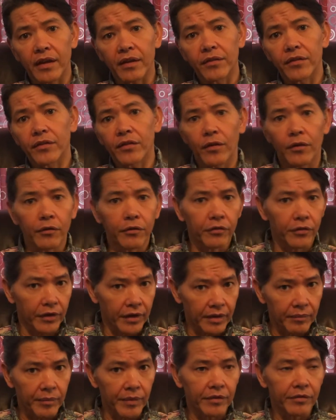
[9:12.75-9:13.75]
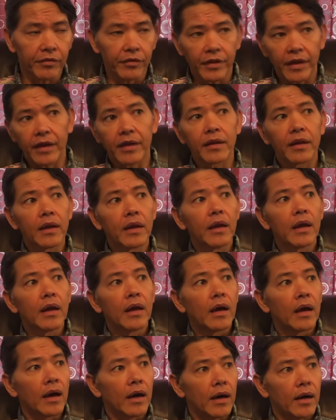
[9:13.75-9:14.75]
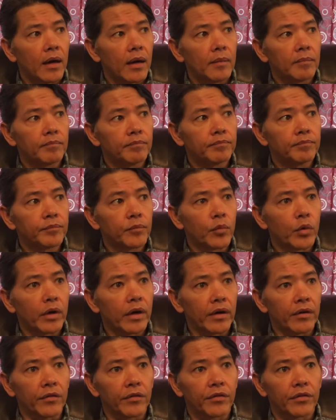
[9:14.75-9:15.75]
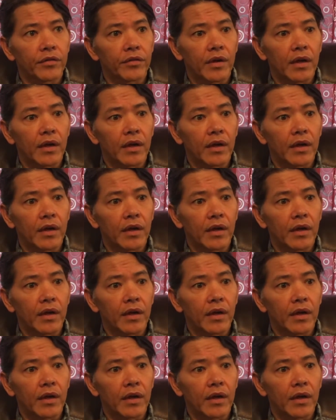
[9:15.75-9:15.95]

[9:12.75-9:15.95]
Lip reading: so forgive me for that. What else?